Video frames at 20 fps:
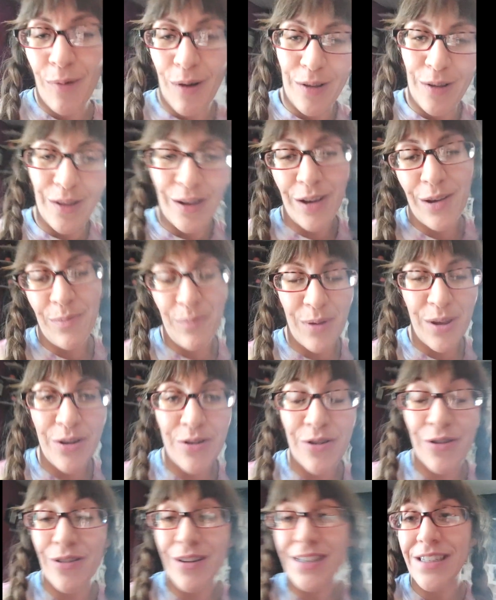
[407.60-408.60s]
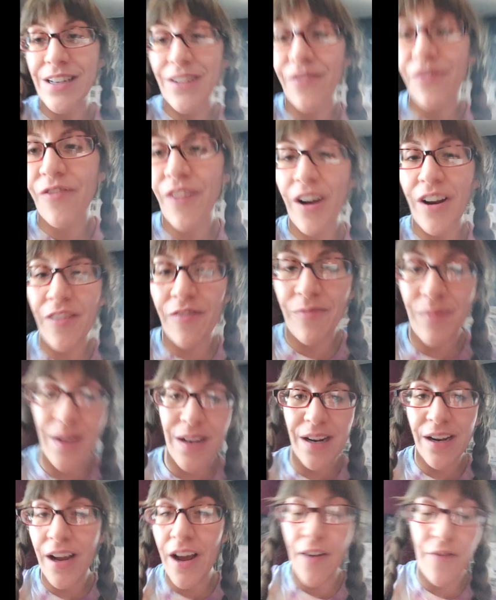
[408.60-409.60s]
while the computer is in front of
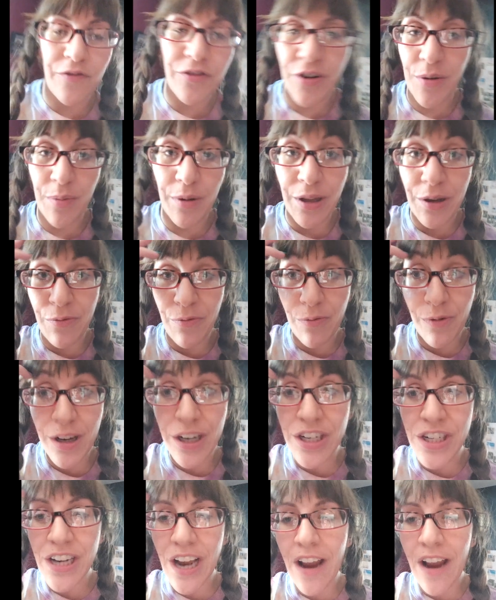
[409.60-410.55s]
me to comfortably reach